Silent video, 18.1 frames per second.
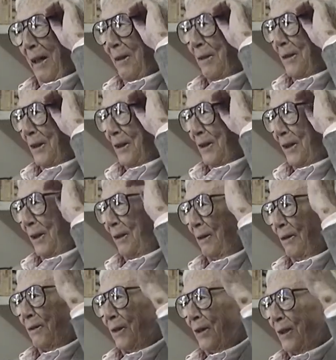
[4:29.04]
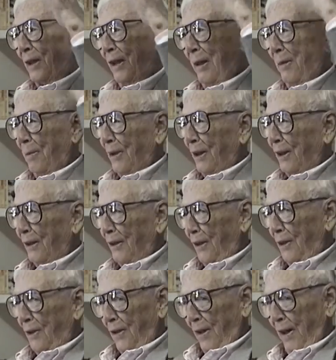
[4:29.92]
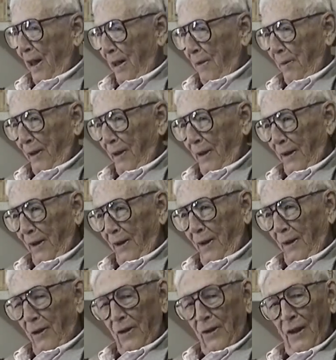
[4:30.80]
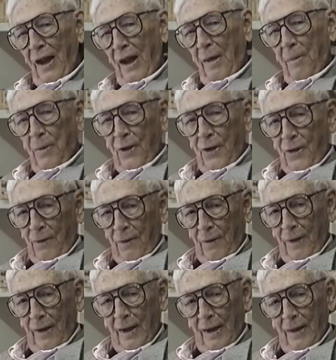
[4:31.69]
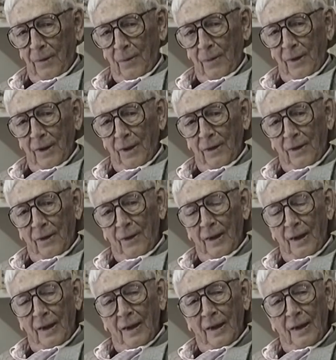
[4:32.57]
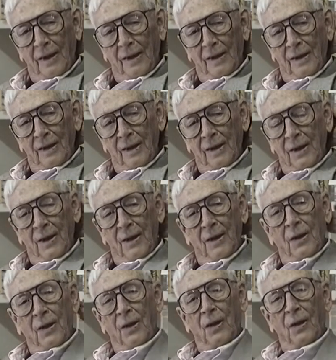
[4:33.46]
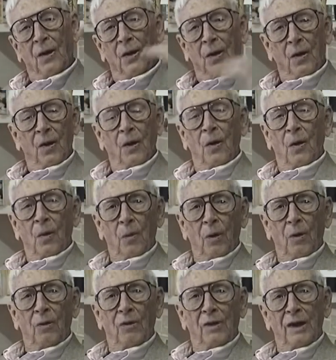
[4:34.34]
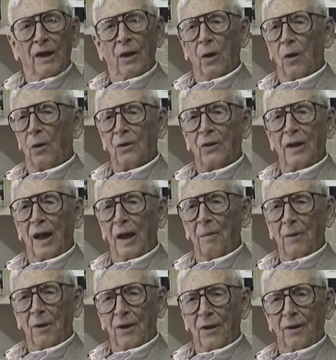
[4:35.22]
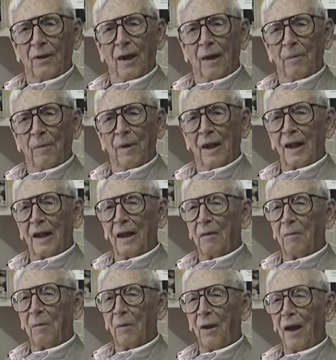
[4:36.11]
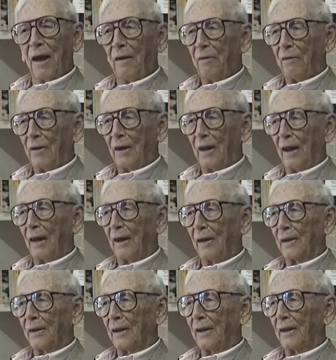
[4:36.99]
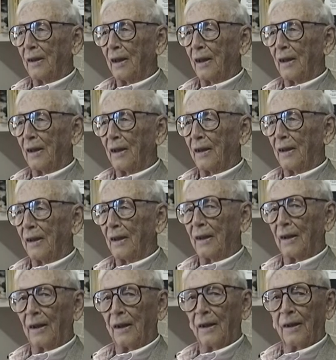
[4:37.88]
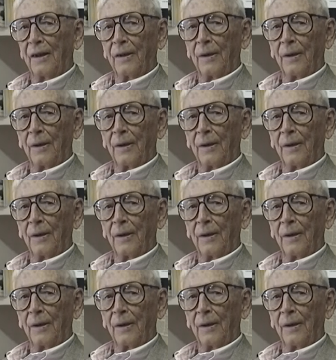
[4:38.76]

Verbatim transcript: it was uh, it was typical of those days because the old timers around were. Uh, were real old timers. There aren't many of them left now, and and uh,